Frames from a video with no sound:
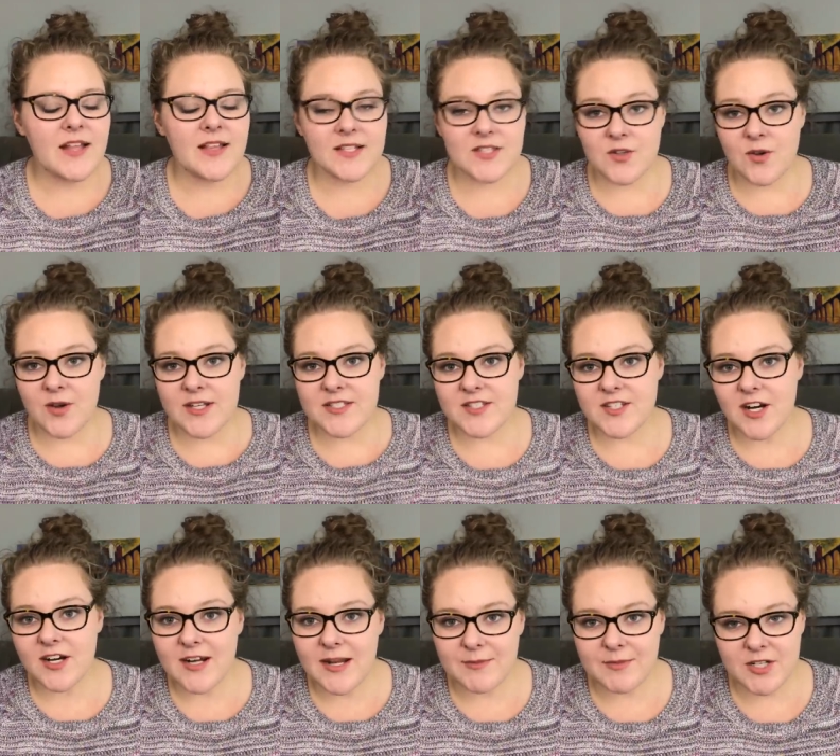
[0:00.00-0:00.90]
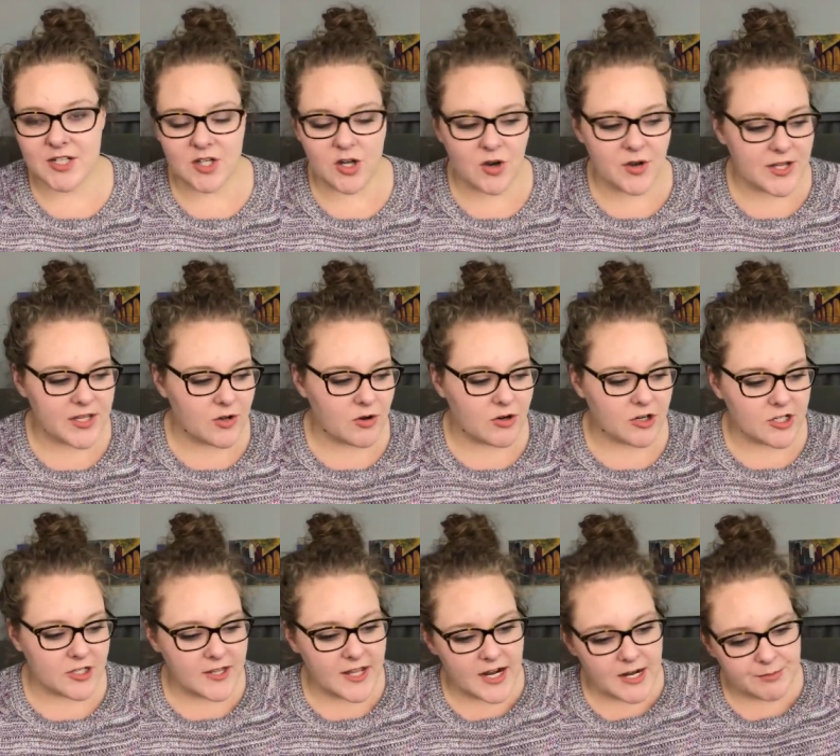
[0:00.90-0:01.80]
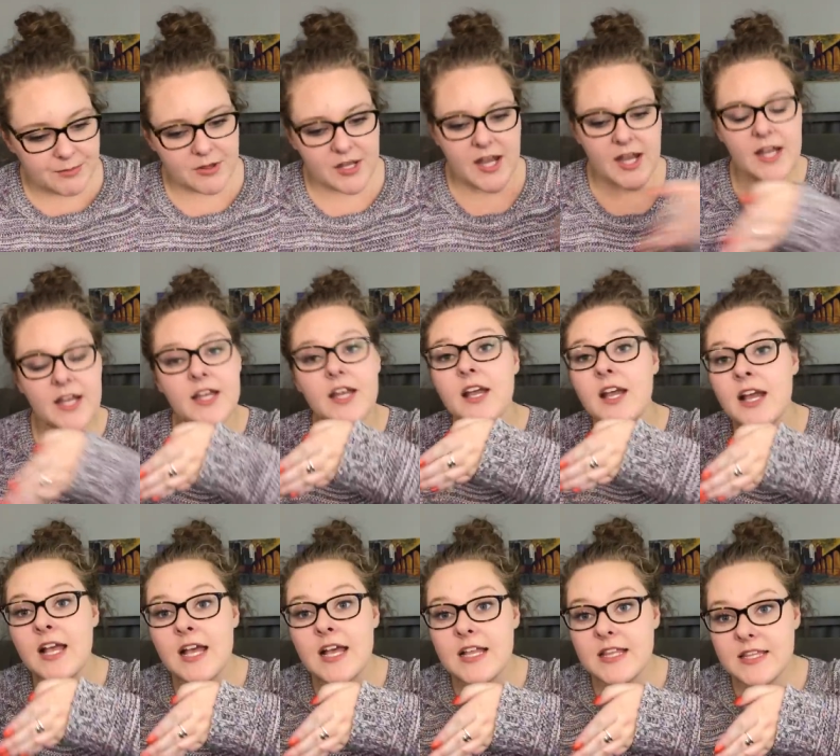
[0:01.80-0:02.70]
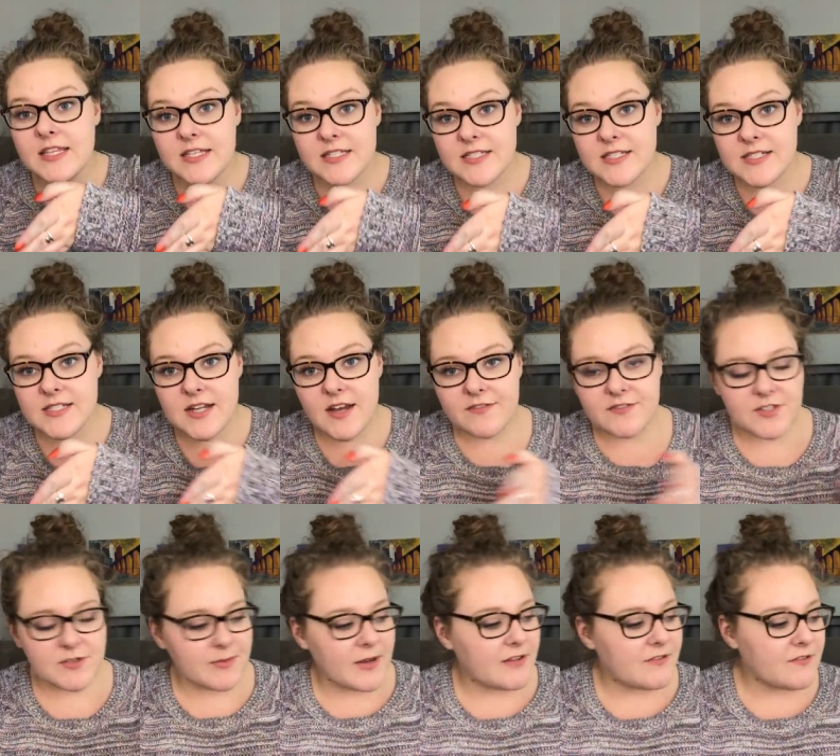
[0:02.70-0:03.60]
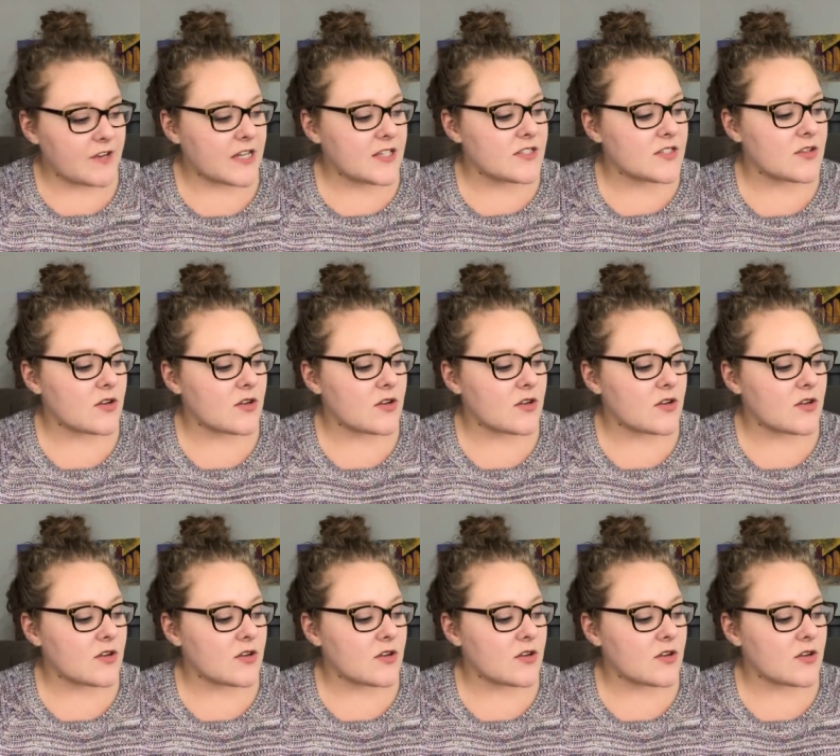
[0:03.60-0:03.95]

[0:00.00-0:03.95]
Let's go ahead and start. I'm gonna go in the order that I apply this stuff to my face.